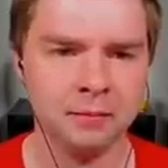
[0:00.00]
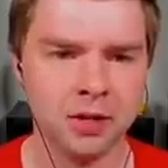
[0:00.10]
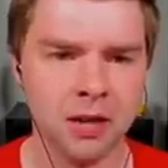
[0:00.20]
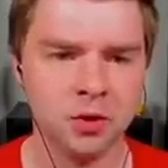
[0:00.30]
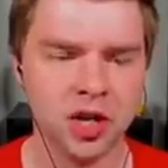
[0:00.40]

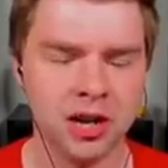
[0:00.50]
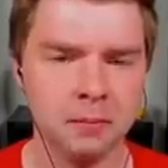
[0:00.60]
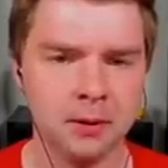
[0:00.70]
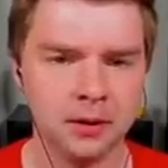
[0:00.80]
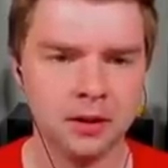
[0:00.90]
tip-top
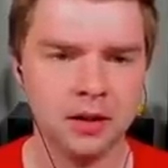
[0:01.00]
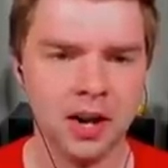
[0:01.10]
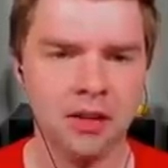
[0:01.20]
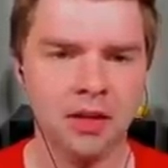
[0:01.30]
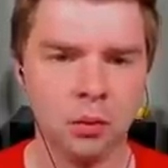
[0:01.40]
shape,
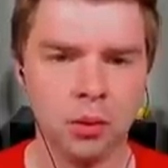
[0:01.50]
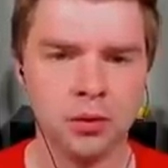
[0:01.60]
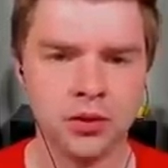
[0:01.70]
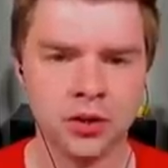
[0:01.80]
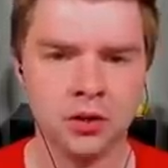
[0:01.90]
and then we
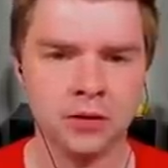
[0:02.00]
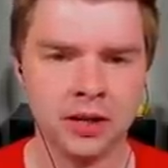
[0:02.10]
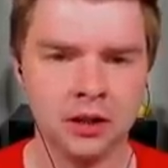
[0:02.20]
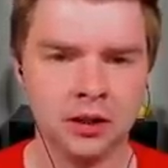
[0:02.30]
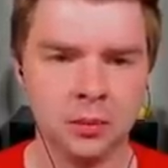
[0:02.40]
will surf to
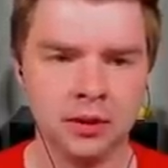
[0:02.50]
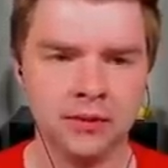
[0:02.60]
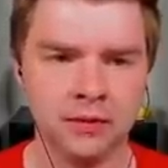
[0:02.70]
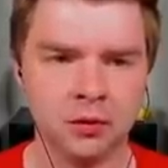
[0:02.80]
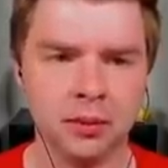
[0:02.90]
get a little bit
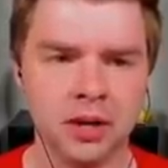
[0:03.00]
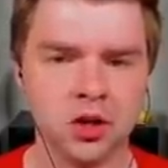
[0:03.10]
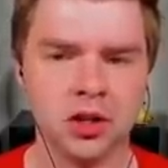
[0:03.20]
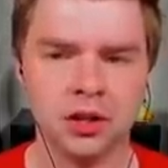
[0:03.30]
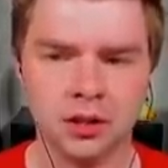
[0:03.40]
of
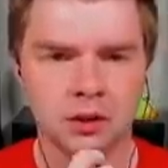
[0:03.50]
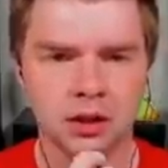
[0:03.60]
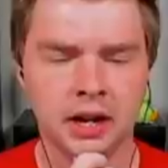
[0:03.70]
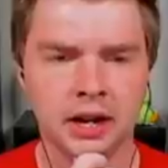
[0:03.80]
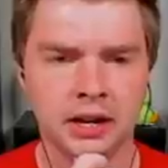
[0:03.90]
information.
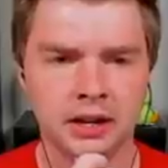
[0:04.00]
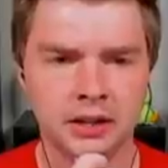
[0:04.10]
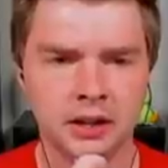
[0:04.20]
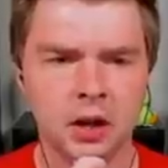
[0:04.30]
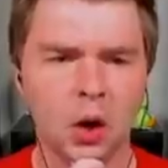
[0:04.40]
Okay.
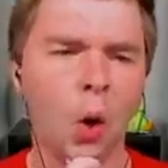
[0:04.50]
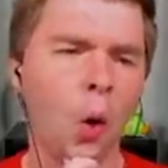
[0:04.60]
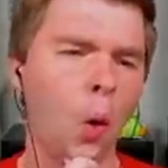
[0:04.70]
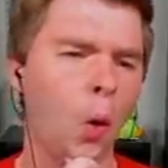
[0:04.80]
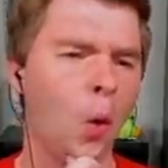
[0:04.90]

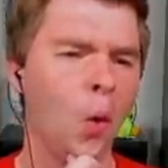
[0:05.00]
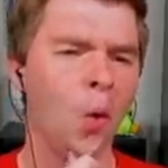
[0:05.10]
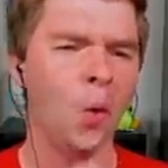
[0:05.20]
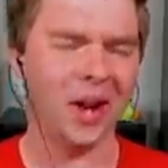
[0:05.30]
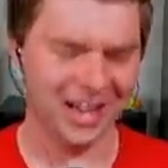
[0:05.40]

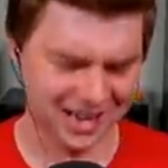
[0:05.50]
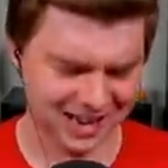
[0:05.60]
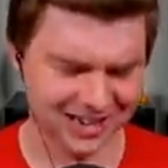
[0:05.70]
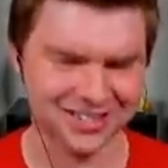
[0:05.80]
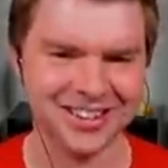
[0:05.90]
Oh,
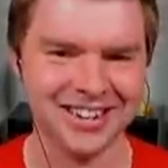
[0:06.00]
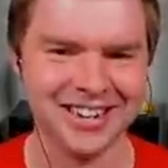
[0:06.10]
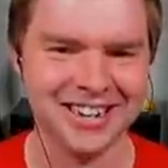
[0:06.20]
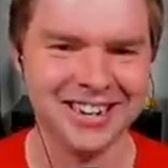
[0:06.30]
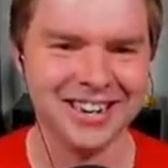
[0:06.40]

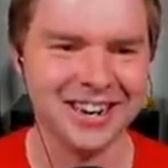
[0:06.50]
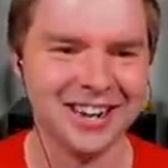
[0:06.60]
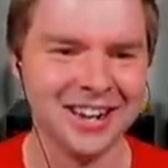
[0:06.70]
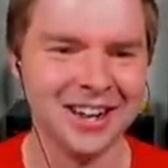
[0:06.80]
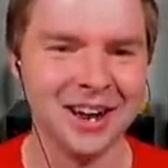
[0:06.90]
easy.
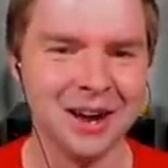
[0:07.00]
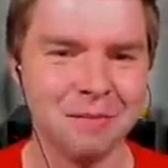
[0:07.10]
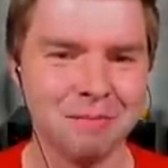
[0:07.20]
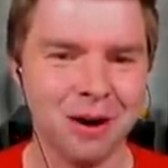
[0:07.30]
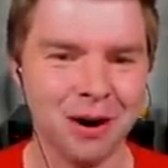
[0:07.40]

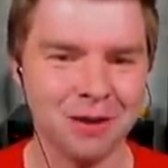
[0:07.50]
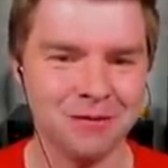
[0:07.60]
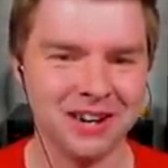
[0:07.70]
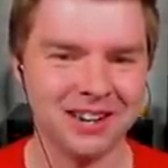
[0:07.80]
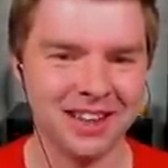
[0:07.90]

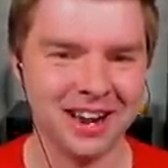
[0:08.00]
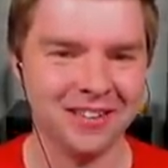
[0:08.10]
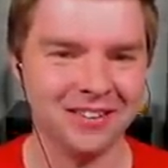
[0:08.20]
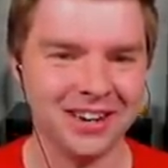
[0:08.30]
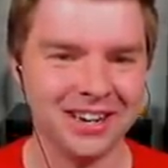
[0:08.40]
Perfect.
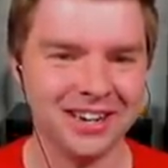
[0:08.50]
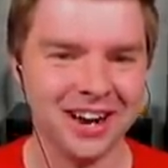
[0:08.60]
There we